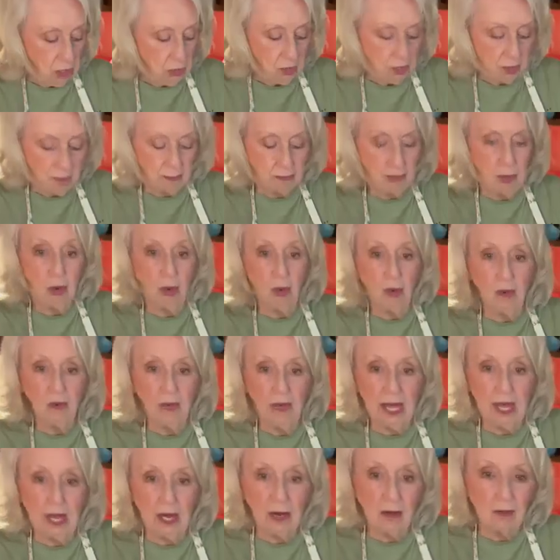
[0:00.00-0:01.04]
can pull
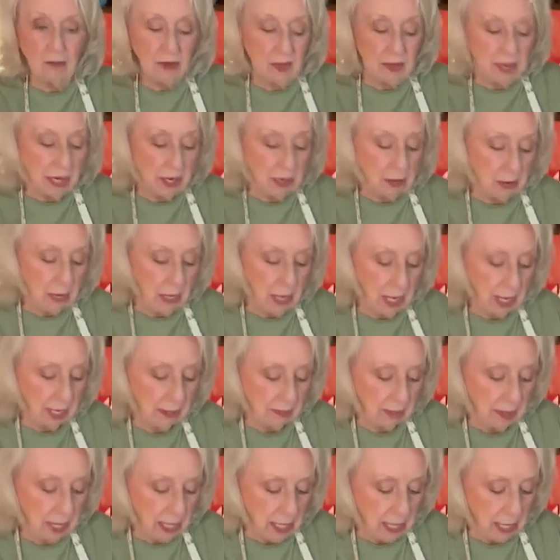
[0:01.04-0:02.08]
that over there like
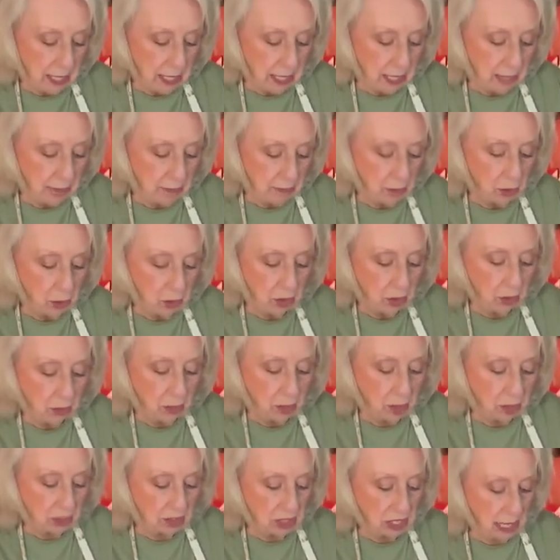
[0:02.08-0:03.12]
that and pull it
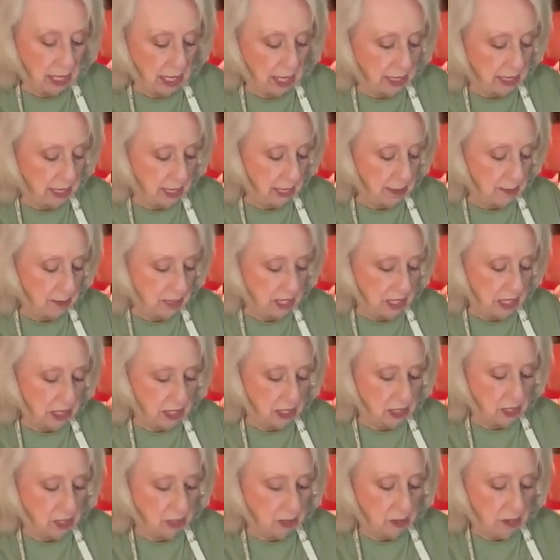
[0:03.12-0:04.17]
real tight, and I'm
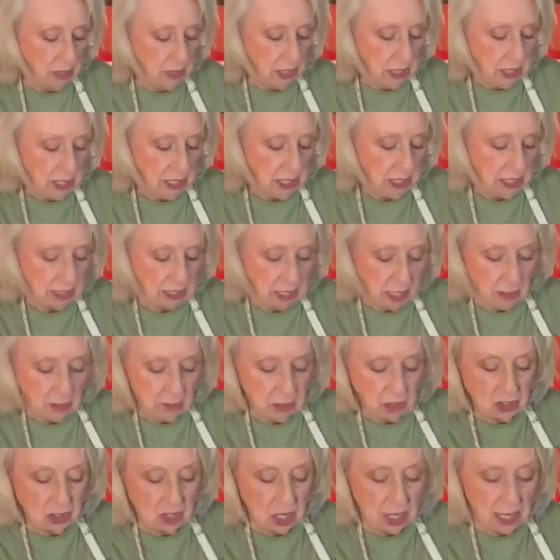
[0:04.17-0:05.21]
telling you, it's
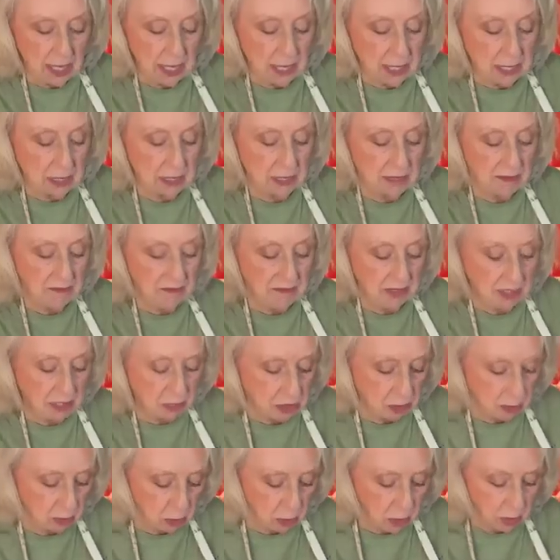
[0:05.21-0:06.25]
almost like it's
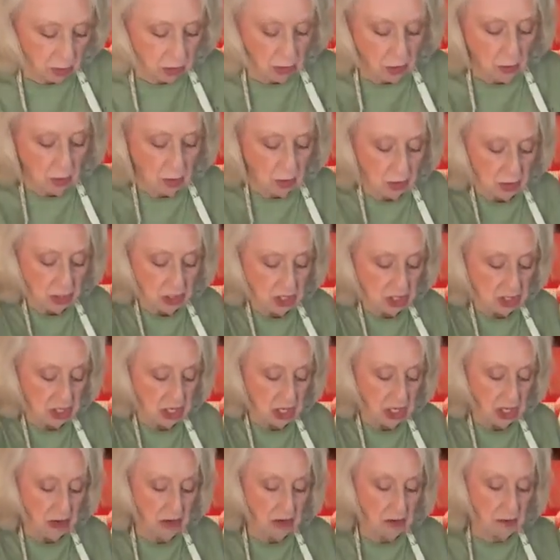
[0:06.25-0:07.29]
invisible. You want to just
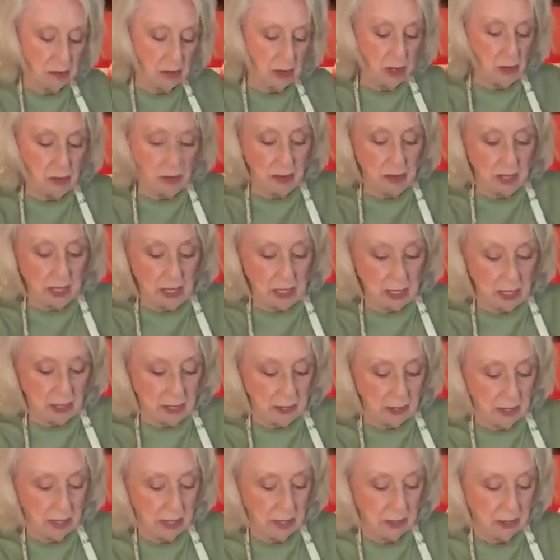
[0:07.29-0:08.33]
stick your spoon down in
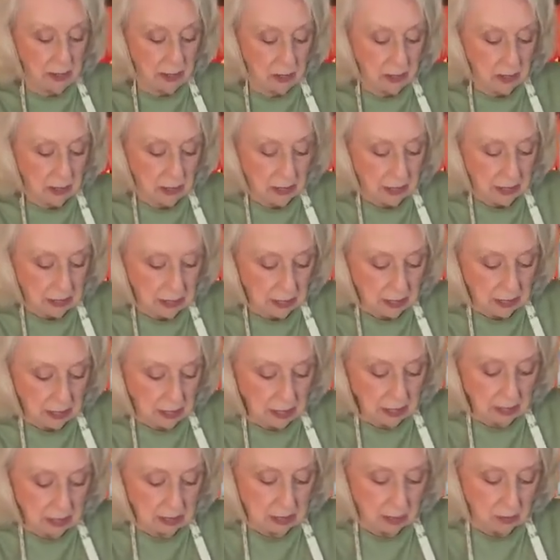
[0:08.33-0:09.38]
there and
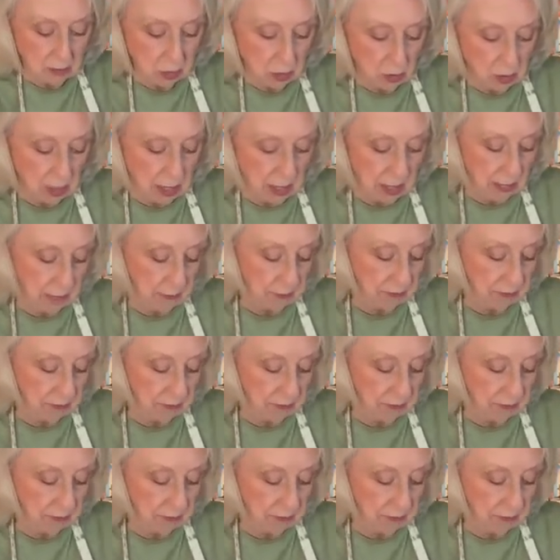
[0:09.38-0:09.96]
get some more out.